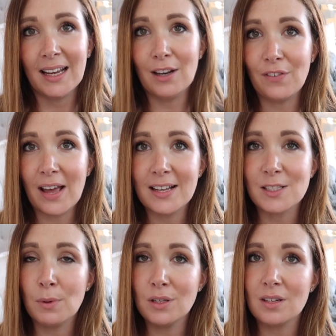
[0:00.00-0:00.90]
In
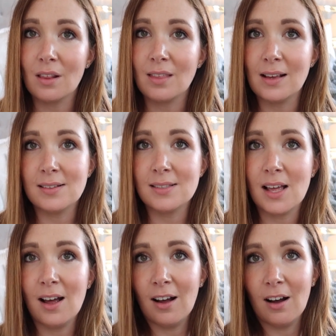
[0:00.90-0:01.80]
fairness, most of the things
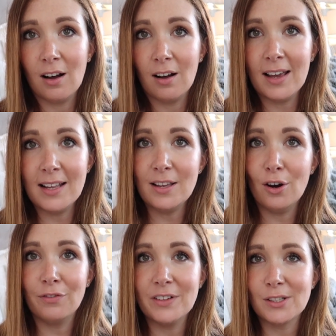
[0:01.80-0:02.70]
that are in the
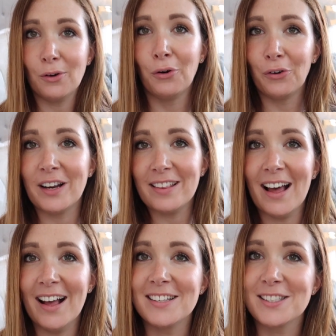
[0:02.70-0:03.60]
office are already
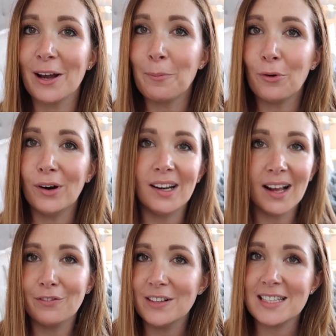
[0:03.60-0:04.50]
there, so I bought a
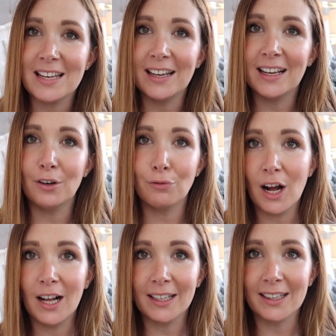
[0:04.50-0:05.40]
light fitting and a
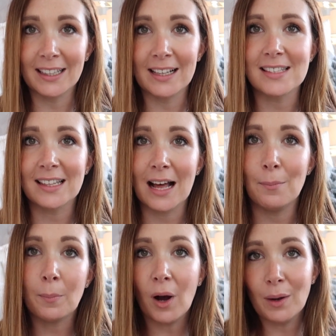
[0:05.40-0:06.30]
rug and things like
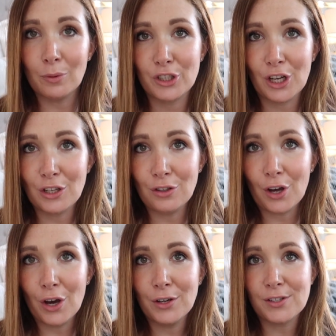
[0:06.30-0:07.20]
that, but I will show you
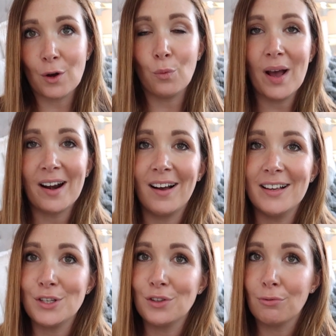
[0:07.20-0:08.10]
those when I
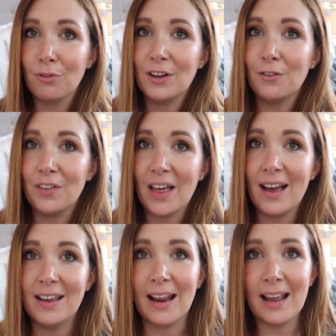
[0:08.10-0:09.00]
do the reveal for
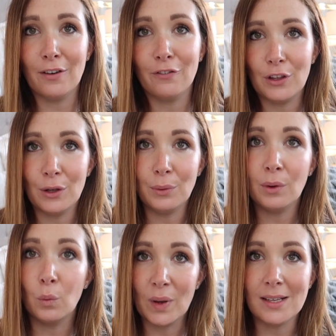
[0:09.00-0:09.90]
that in a few
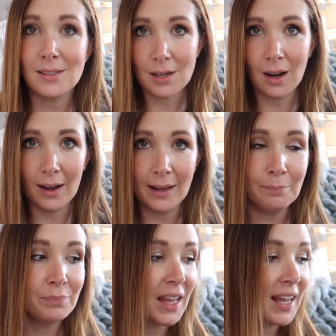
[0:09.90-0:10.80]
weeks' time.